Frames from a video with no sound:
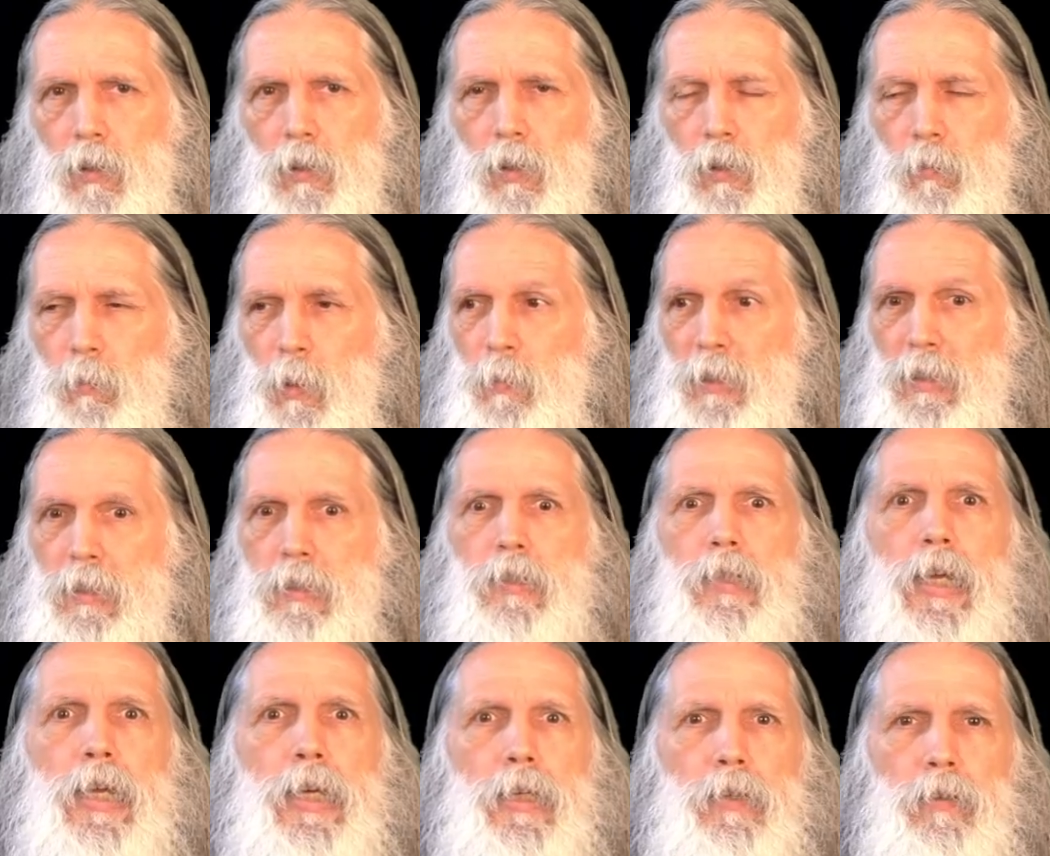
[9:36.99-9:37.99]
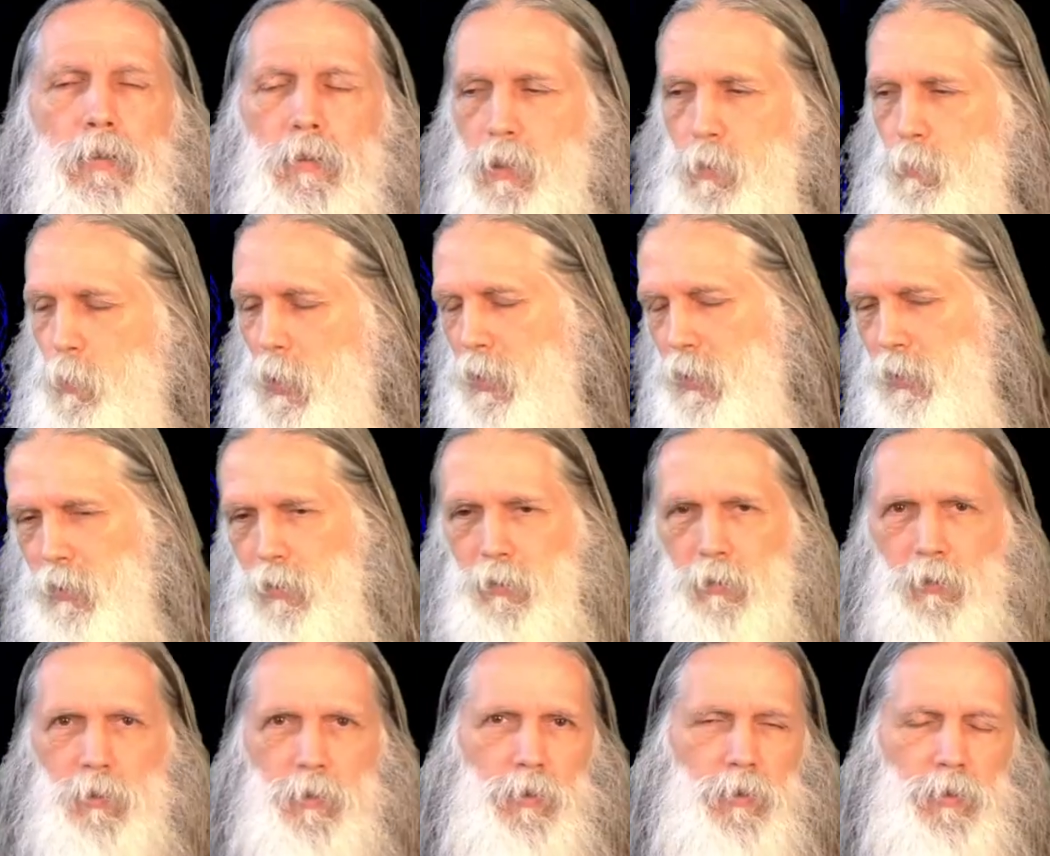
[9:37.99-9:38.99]
you know, maybe a snake or a spider
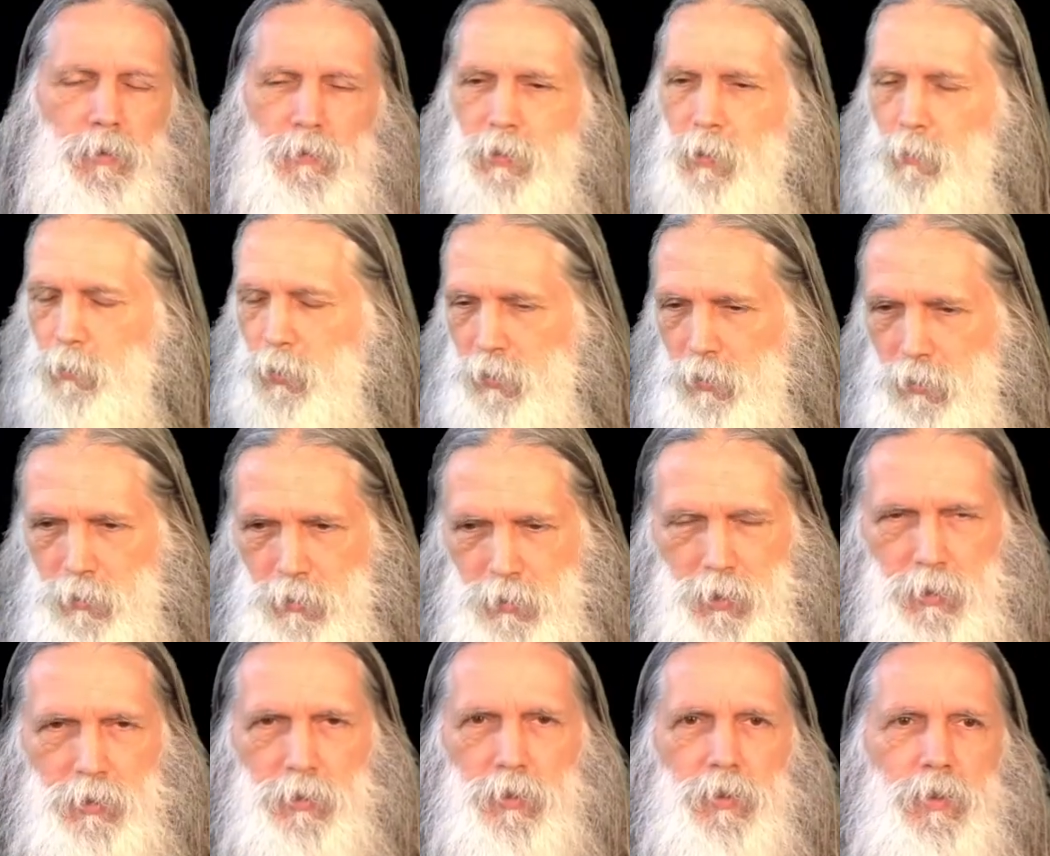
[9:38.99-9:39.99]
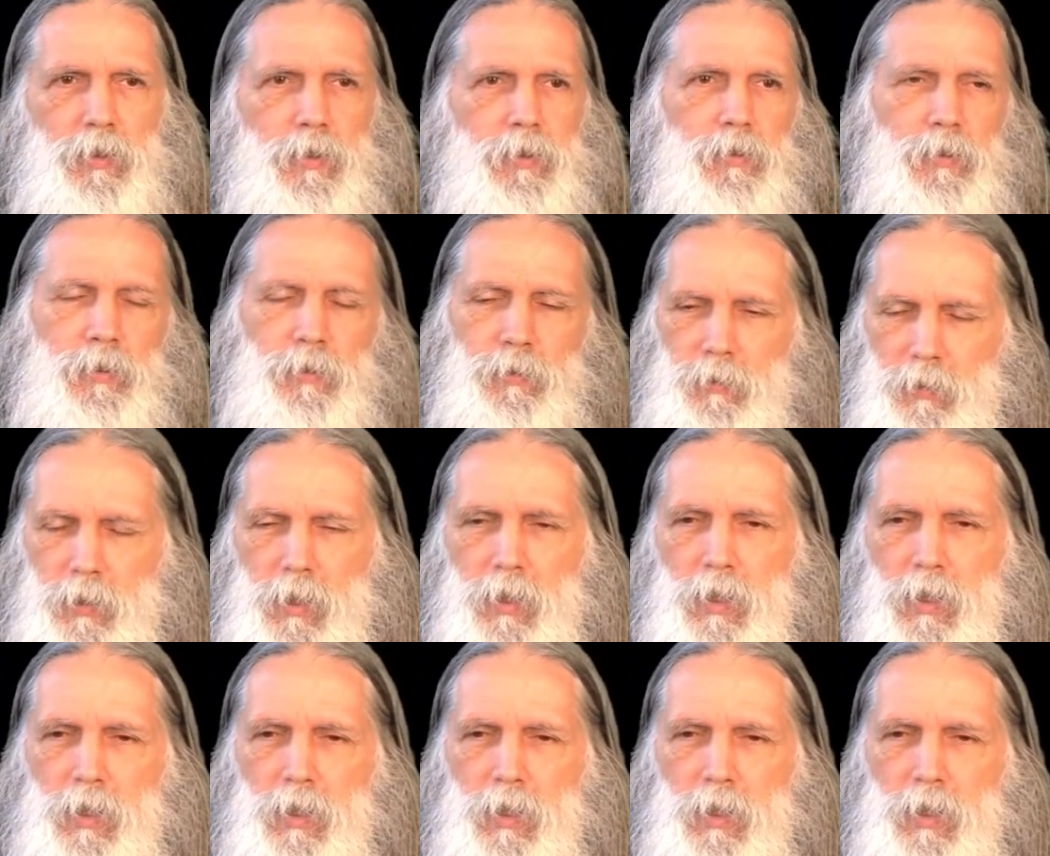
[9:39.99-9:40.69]
or someone who's injured or